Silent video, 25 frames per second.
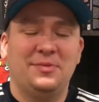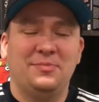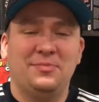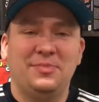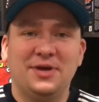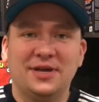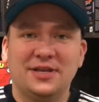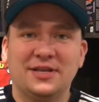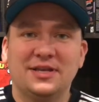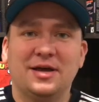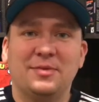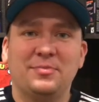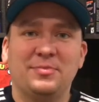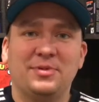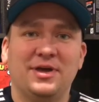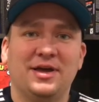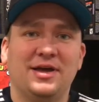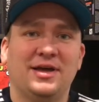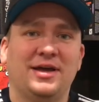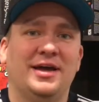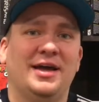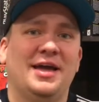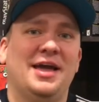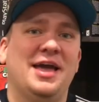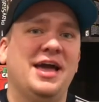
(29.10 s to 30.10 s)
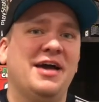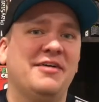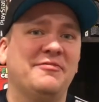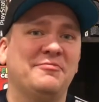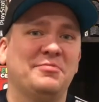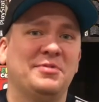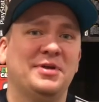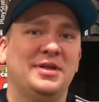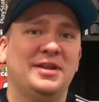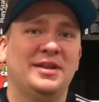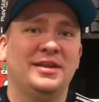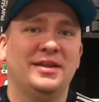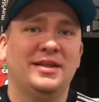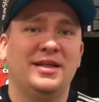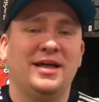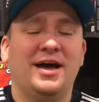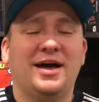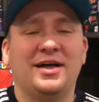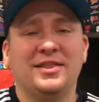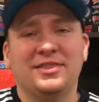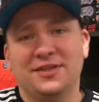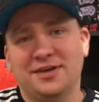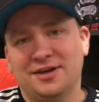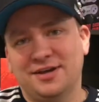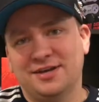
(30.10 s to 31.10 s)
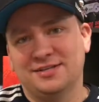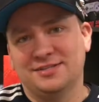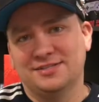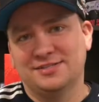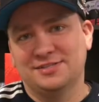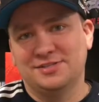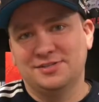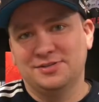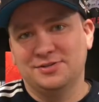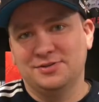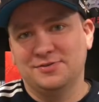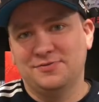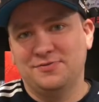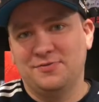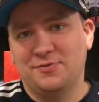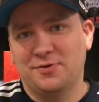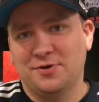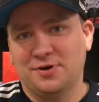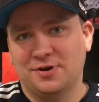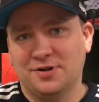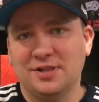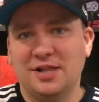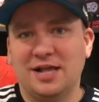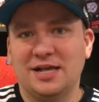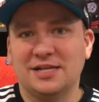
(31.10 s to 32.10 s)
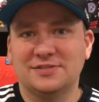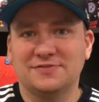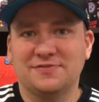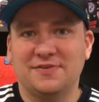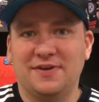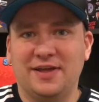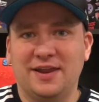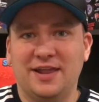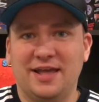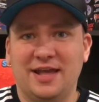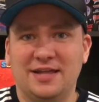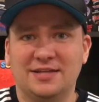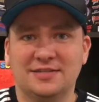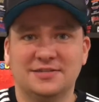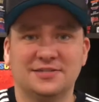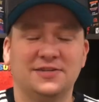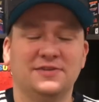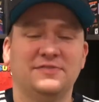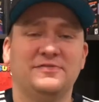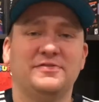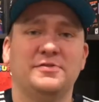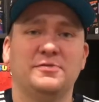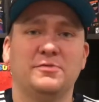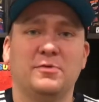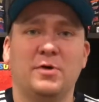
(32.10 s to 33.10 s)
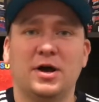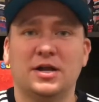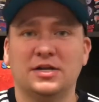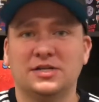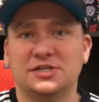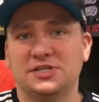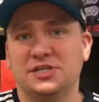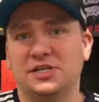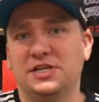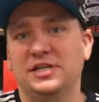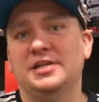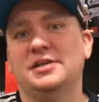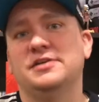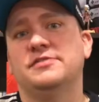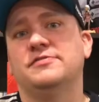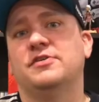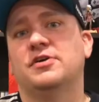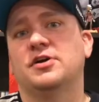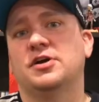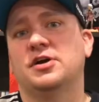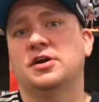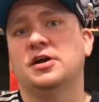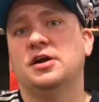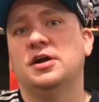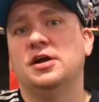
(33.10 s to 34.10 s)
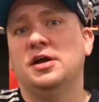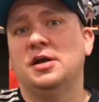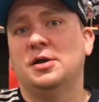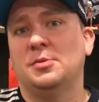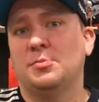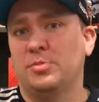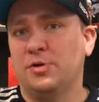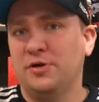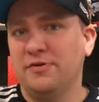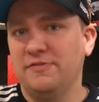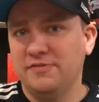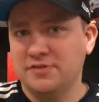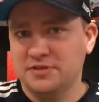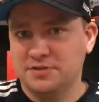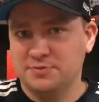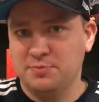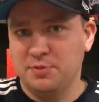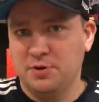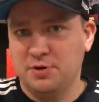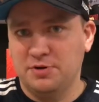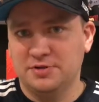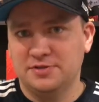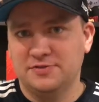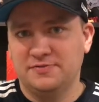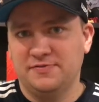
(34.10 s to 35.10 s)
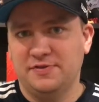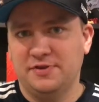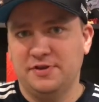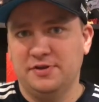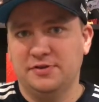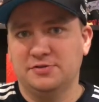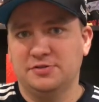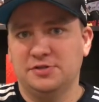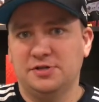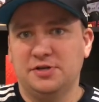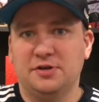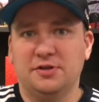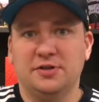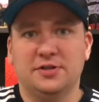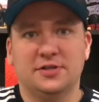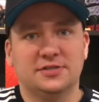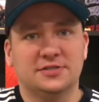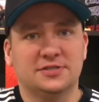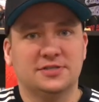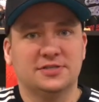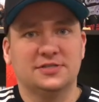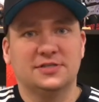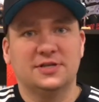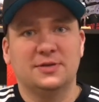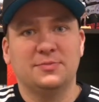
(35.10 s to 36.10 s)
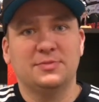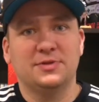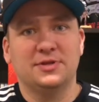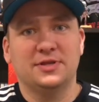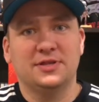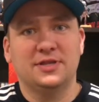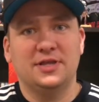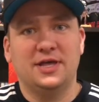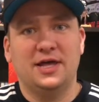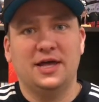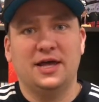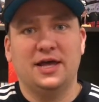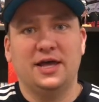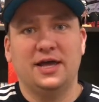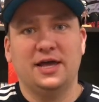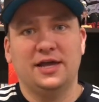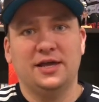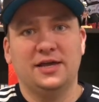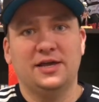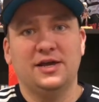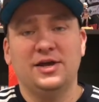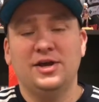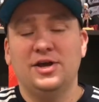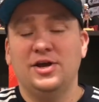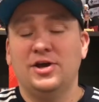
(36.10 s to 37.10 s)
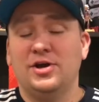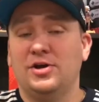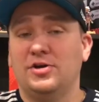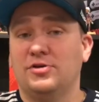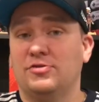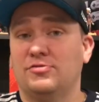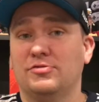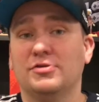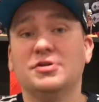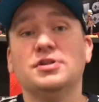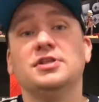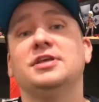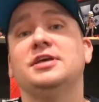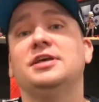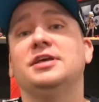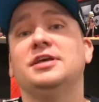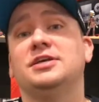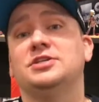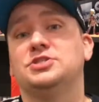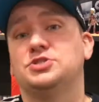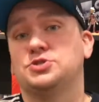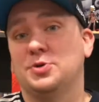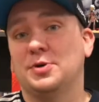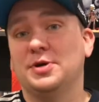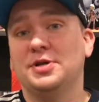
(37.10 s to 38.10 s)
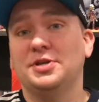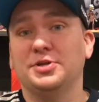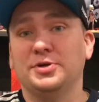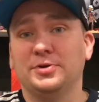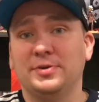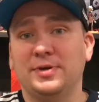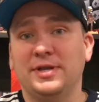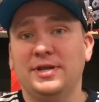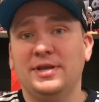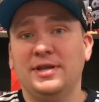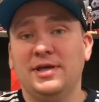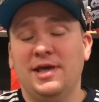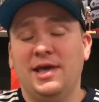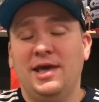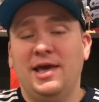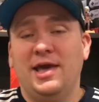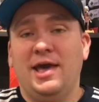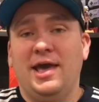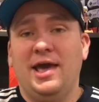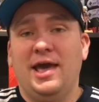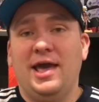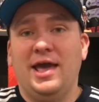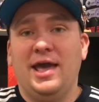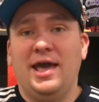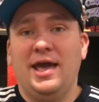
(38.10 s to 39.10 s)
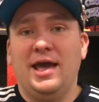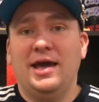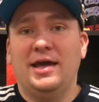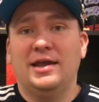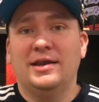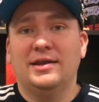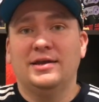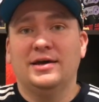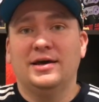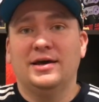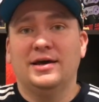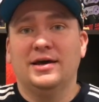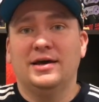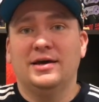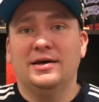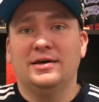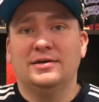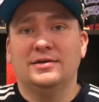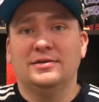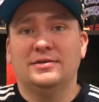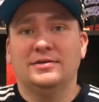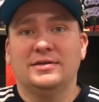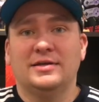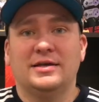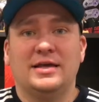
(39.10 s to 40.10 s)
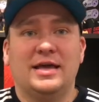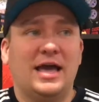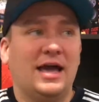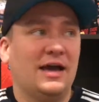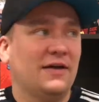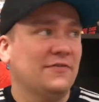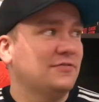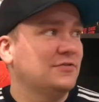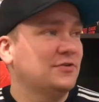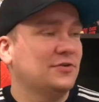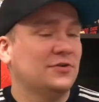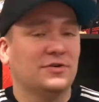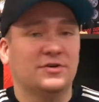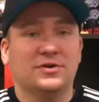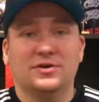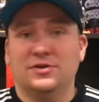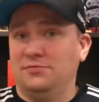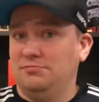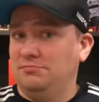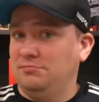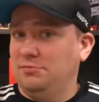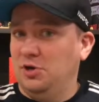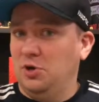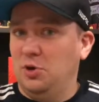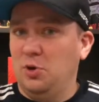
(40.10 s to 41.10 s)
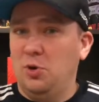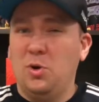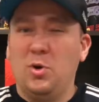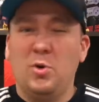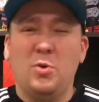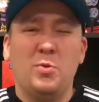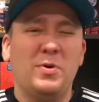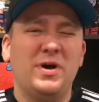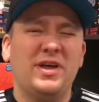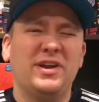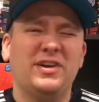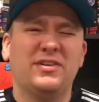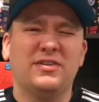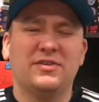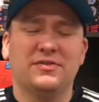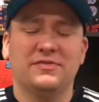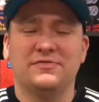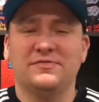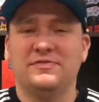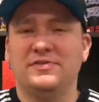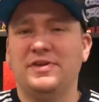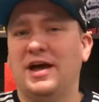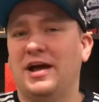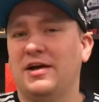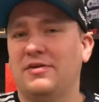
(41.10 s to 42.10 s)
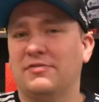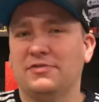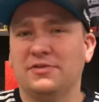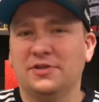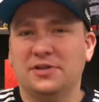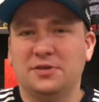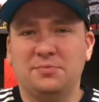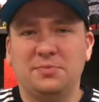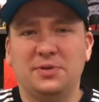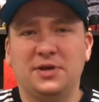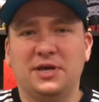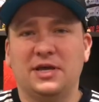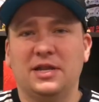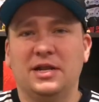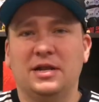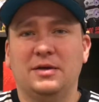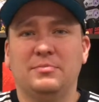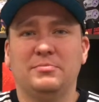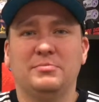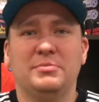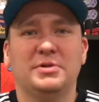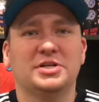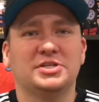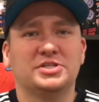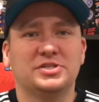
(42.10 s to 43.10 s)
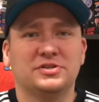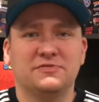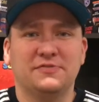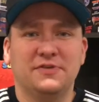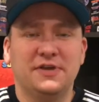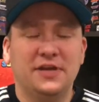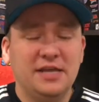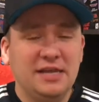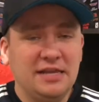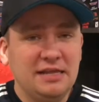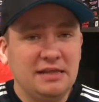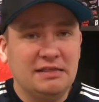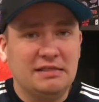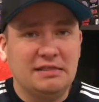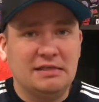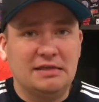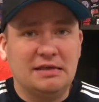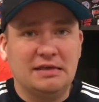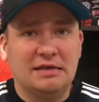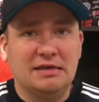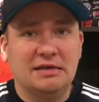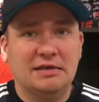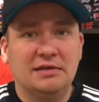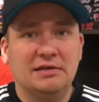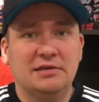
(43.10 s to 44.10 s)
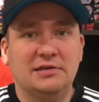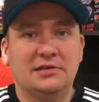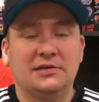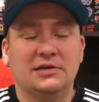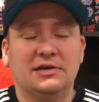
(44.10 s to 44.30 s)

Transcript: picked up yet, I have been on the hunt still for classified ads. And if you've watched any of our previous bonus videos, you know this is something that I really enjoy doing. And after a whole winter of not really picking up much of anything,